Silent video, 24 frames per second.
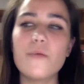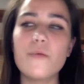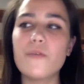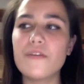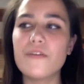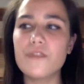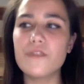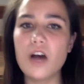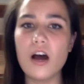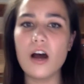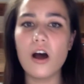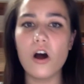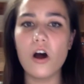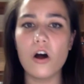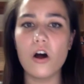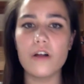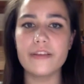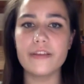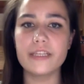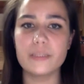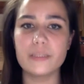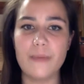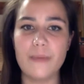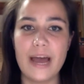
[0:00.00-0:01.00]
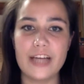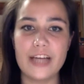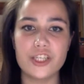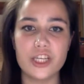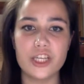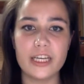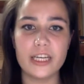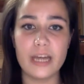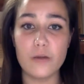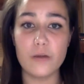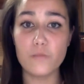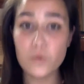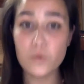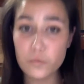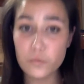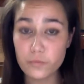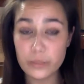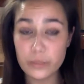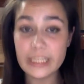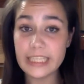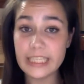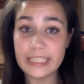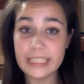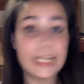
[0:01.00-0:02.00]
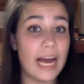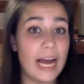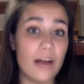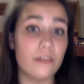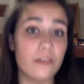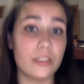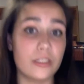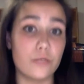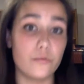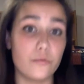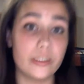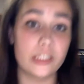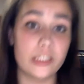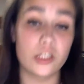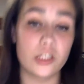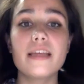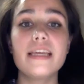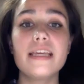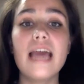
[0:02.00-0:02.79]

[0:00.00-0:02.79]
We've got all this magic, and we're really talented wizards.